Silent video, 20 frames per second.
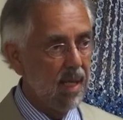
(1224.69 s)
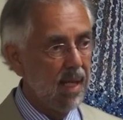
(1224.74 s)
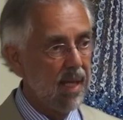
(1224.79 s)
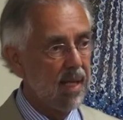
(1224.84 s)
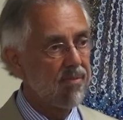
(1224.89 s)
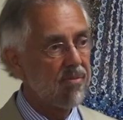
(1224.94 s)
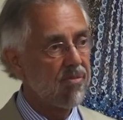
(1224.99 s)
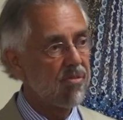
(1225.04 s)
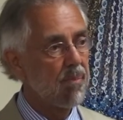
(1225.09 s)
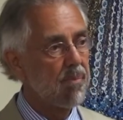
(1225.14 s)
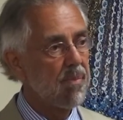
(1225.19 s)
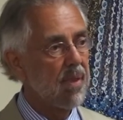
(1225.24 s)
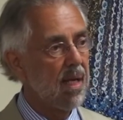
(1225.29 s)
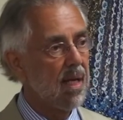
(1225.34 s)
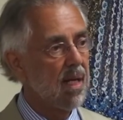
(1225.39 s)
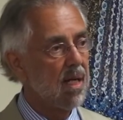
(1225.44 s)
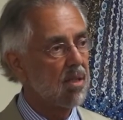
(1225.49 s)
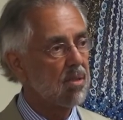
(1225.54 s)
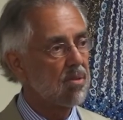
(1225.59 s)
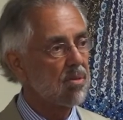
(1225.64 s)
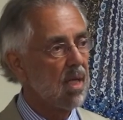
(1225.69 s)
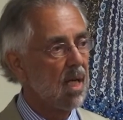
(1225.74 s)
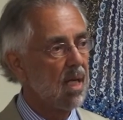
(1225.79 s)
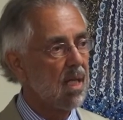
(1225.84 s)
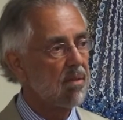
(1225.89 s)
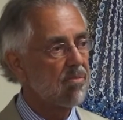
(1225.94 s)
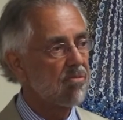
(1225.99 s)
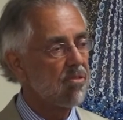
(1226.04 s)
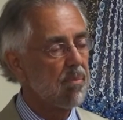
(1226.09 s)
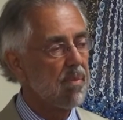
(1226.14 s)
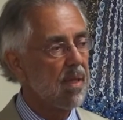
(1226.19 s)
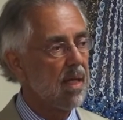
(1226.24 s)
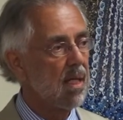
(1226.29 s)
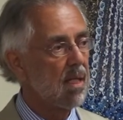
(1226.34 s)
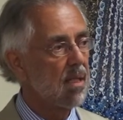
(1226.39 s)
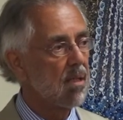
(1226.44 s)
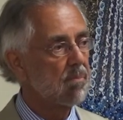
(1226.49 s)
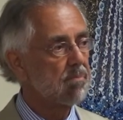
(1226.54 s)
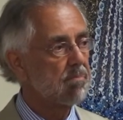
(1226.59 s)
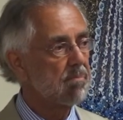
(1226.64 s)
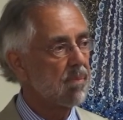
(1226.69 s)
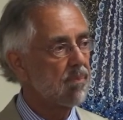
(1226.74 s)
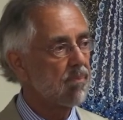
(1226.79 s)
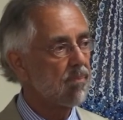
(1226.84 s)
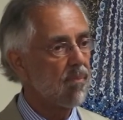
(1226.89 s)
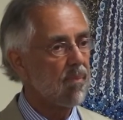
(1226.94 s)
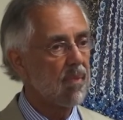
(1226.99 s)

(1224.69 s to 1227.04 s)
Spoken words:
And the